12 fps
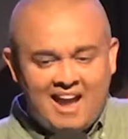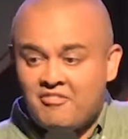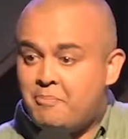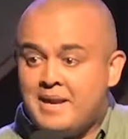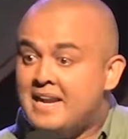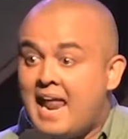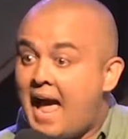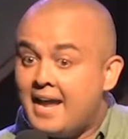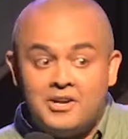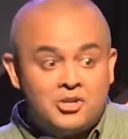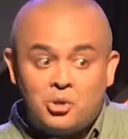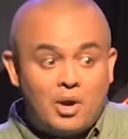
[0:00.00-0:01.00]
I've been
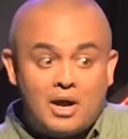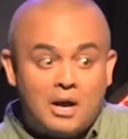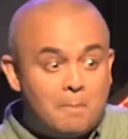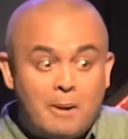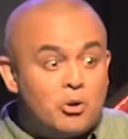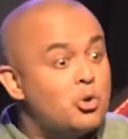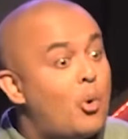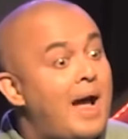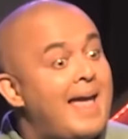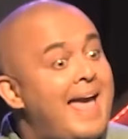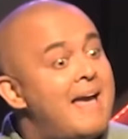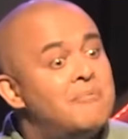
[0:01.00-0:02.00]
lying to her about
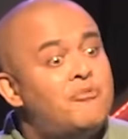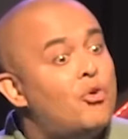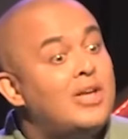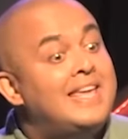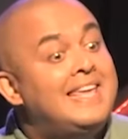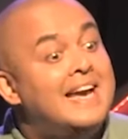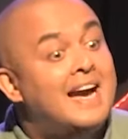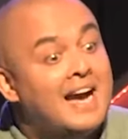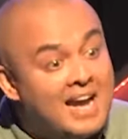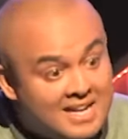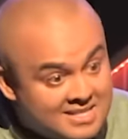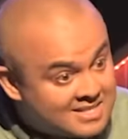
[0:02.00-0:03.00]
who I am for
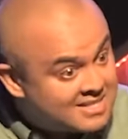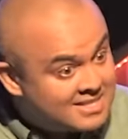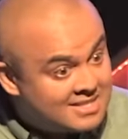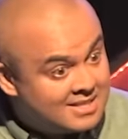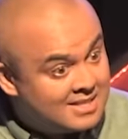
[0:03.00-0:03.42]
years.